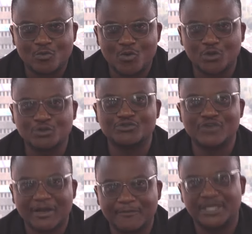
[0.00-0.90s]
World
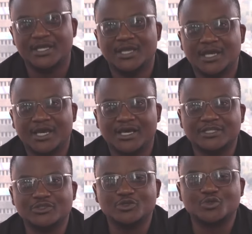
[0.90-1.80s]
Rugby
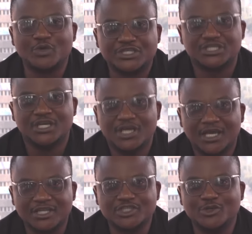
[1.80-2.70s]
to switch
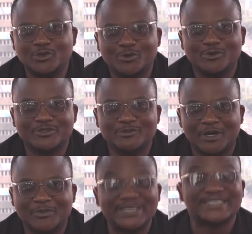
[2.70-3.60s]
to
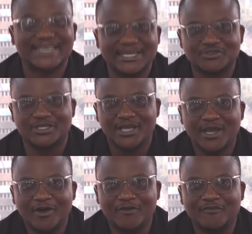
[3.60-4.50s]
Zimbabwe, his country
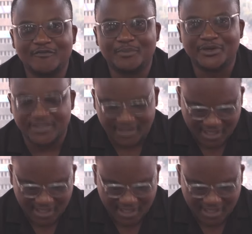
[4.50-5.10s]
of birth.